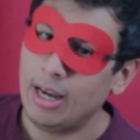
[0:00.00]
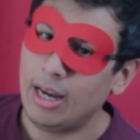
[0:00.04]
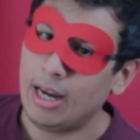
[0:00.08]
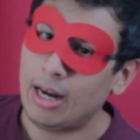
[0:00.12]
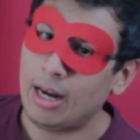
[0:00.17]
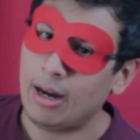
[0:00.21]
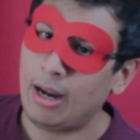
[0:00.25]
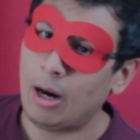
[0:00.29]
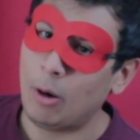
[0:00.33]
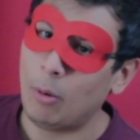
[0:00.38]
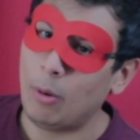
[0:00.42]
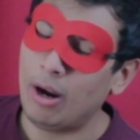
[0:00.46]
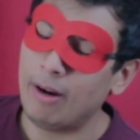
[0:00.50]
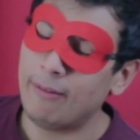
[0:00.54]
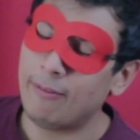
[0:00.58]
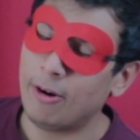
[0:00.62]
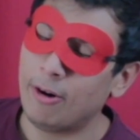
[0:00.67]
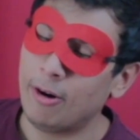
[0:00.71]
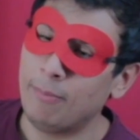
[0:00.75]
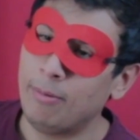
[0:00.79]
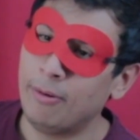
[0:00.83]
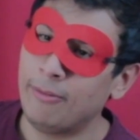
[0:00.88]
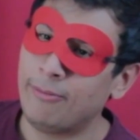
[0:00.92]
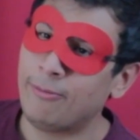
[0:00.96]

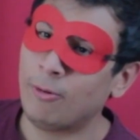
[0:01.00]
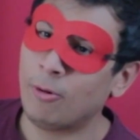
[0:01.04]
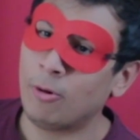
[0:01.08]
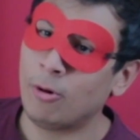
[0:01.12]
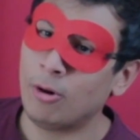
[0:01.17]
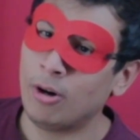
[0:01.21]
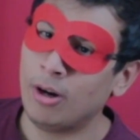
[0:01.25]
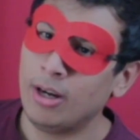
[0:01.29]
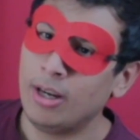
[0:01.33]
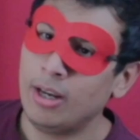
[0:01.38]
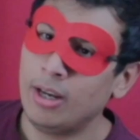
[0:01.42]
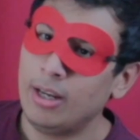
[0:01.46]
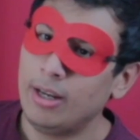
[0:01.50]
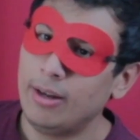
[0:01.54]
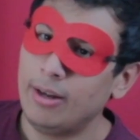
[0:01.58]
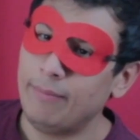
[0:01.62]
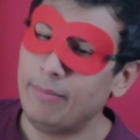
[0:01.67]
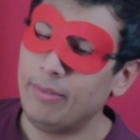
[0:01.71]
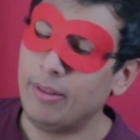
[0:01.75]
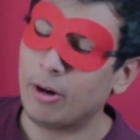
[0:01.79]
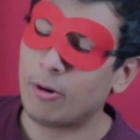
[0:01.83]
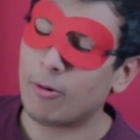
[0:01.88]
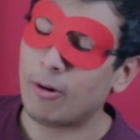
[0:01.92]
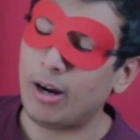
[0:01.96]
However, before
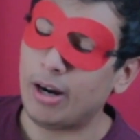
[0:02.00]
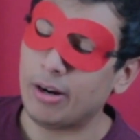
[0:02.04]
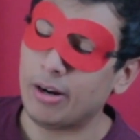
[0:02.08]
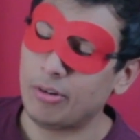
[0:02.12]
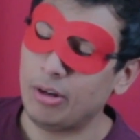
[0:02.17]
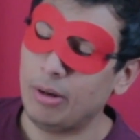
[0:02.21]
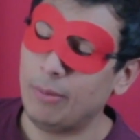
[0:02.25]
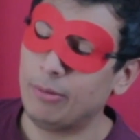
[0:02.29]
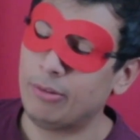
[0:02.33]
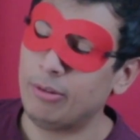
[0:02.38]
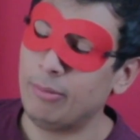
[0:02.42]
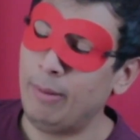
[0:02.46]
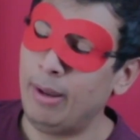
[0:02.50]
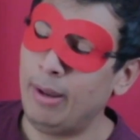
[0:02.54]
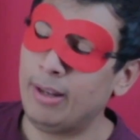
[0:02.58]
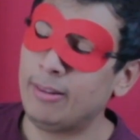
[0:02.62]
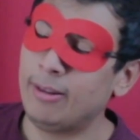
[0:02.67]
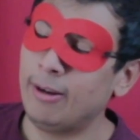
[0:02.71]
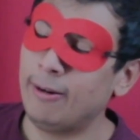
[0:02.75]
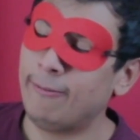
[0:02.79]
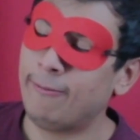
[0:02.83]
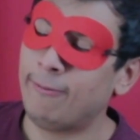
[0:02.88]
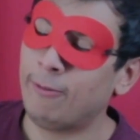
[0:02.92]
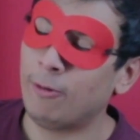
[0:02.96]
the Crocs are able to make
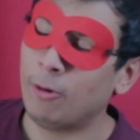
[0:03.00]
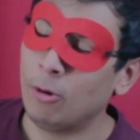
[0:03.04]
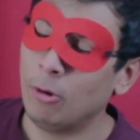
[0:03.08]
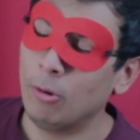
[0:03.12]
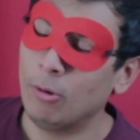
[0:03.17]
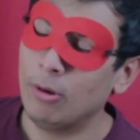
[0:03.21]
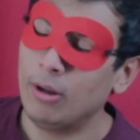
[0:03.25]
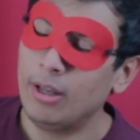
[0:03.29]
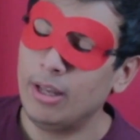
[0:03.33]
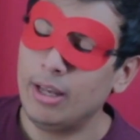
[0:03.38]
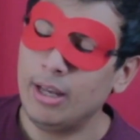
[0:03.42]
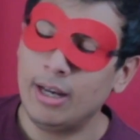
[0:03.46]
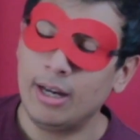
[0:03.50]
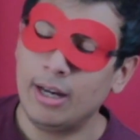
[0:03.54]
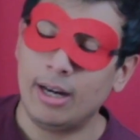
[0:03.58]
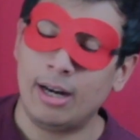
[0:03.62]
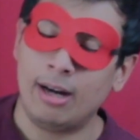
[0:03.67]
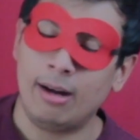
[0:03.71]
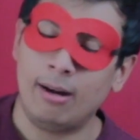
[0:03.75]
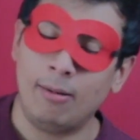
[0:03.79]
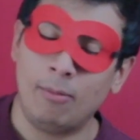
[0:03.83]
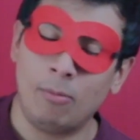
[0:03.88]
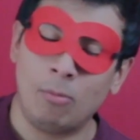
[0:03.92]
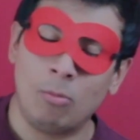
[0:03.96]
their full
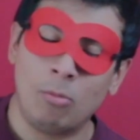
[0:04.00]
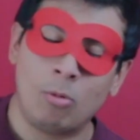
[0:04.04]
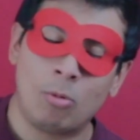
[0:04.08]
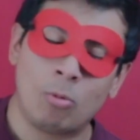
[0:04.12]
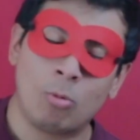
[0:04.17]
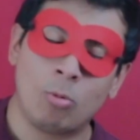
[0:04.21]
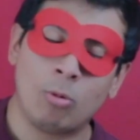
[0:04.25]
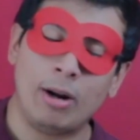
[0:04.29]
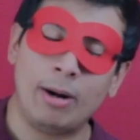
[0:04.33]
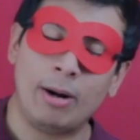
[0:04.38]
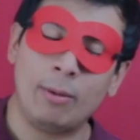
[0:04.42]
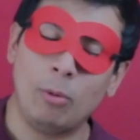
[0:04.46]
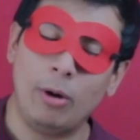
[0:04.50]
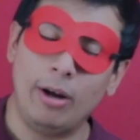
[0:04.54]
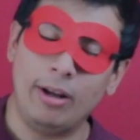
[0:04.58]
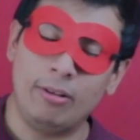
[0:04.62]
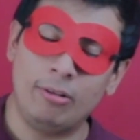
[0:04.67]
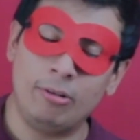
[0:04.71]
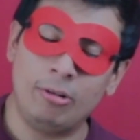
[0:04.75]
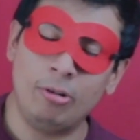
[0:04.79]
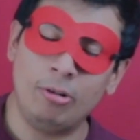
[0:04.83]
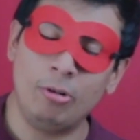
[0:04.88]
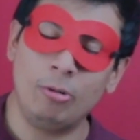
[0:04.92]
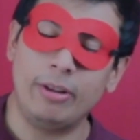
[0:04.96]
runway
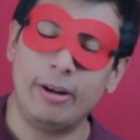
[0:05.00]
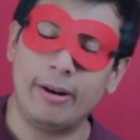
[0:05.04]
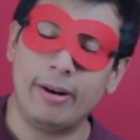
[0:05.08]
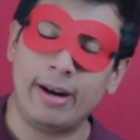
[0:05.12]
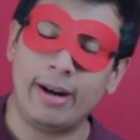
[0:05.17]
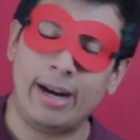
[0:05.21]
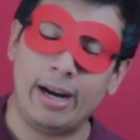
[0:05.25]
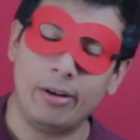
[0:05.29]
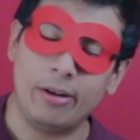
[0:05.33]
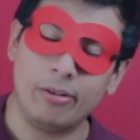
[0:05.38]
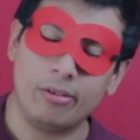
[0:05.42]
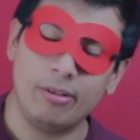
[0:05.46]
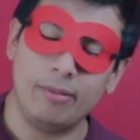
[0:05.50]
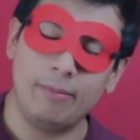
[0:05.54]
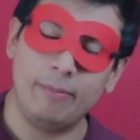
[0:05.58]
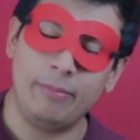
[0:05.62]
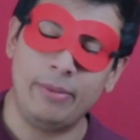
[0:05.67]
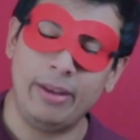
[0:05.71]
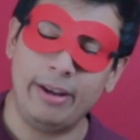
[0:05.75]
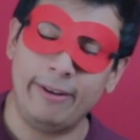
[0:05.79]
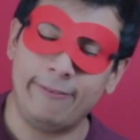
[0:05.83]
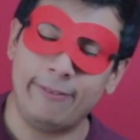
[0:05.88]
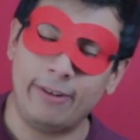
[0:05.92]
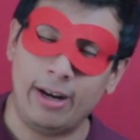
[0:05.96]
to their house,
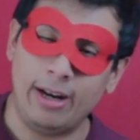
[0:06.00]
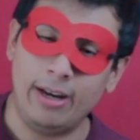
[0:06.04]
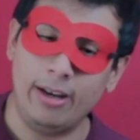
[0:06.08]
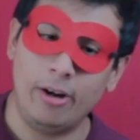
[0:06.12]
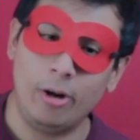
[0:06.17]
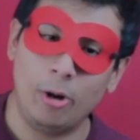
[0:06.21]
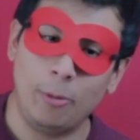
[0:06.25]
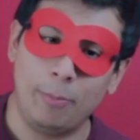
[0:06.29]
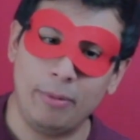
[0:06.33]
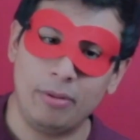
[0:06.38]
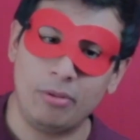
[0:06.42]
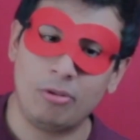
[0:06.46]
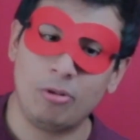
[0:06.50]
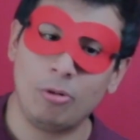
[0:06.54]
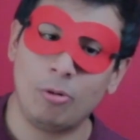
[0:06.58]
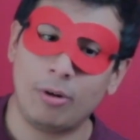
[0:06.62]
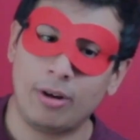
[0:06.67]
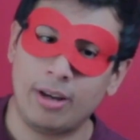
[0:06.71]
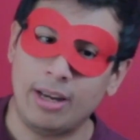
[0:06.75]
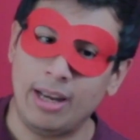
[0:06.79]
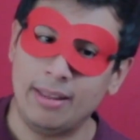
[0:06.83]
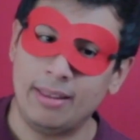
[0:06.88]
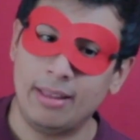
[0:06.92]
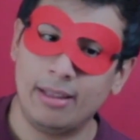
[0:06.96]
they find an open
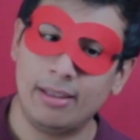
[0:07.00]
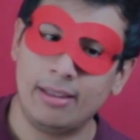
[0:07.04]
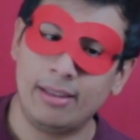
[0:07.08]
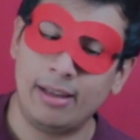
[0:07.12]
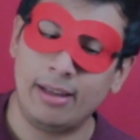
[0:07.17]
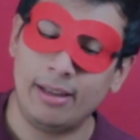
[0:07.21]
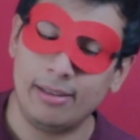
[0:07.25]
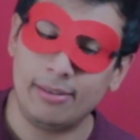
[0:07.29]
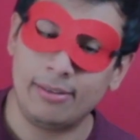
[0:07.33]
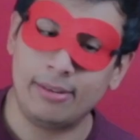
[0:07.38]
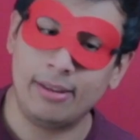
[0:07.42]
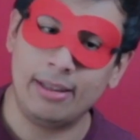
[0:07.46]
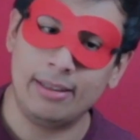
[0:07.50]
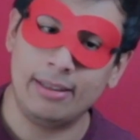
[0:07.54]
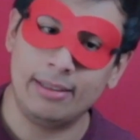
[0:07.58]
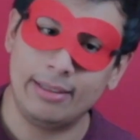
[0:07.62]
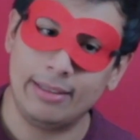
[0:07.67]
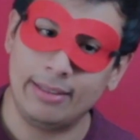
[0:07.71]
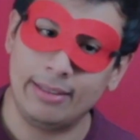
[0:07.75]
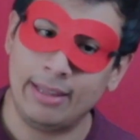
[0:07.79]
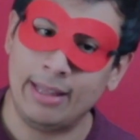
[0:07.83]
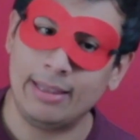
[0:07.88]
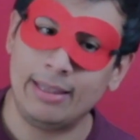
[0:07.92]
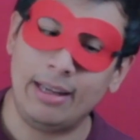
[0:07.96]
sewer gate
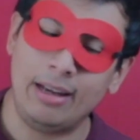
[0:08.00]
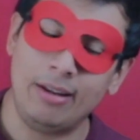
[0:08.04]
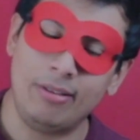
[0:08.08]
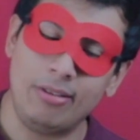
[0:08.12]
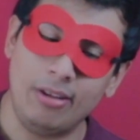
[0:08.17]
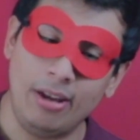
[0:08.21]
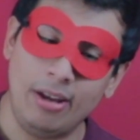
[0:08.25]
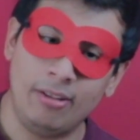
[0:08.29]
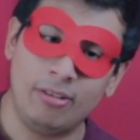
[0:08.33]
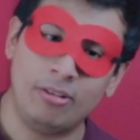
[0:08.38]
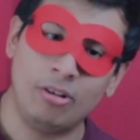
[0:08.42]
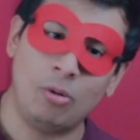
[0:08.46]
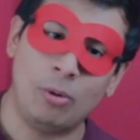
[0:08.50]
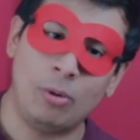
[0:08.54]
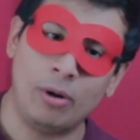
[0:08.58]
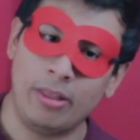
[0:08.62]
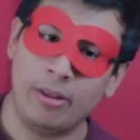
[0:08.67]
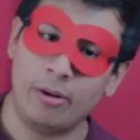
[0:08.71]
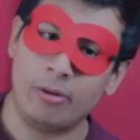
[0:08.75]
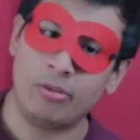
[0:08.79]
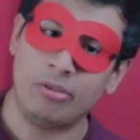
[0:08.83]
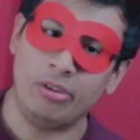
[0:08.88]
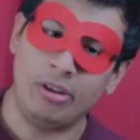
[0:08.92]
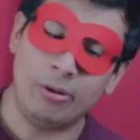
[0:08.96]
that leads into one
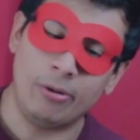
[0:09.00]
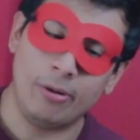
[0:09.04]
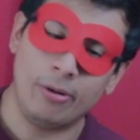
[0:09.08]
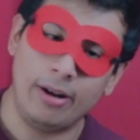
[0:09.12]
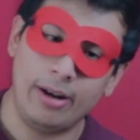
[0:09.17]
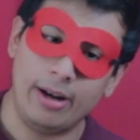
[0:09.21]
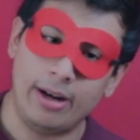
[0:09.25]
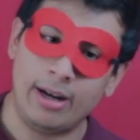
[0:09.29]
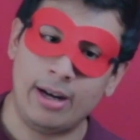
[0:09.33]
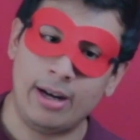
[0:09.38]
of their secret